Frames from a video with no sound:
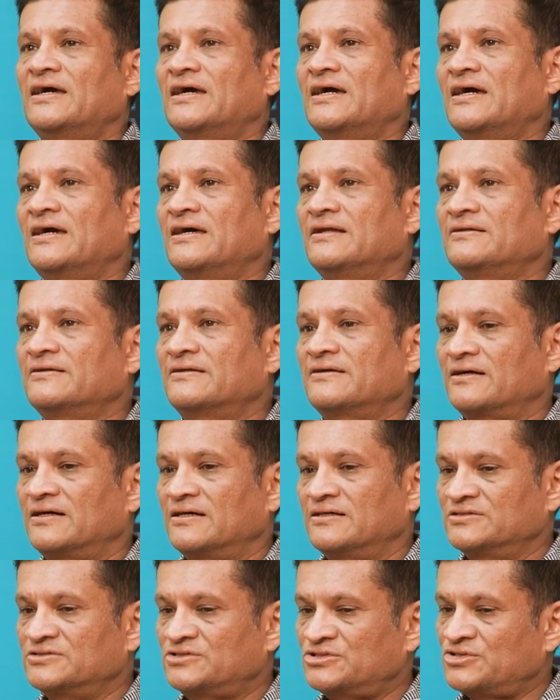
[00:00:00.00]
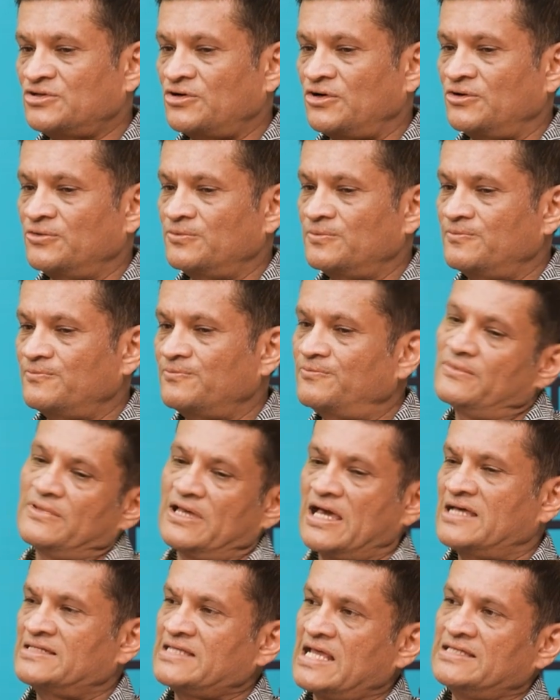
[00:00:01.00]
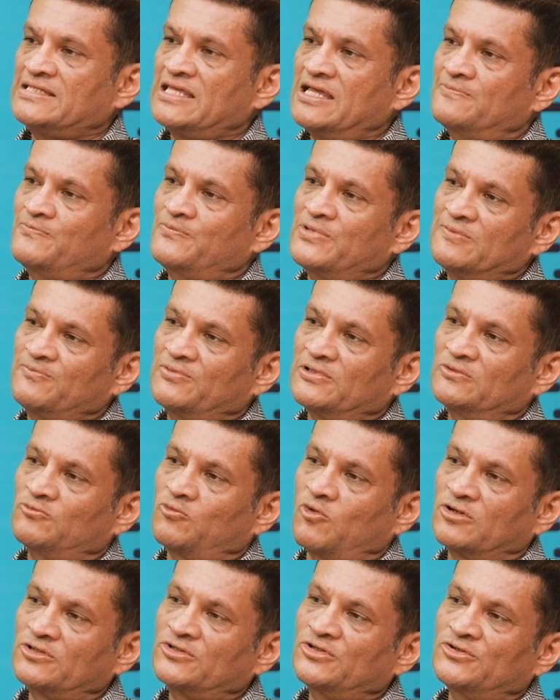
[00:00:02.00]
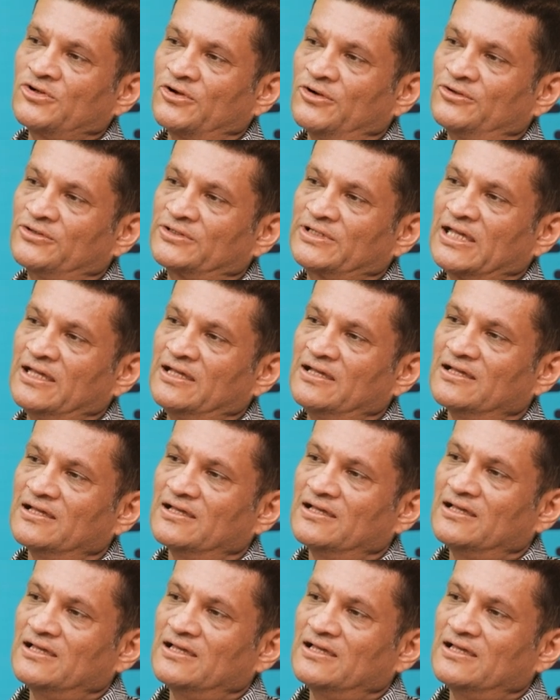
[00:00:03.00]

And so, as I said, people want to know, okay,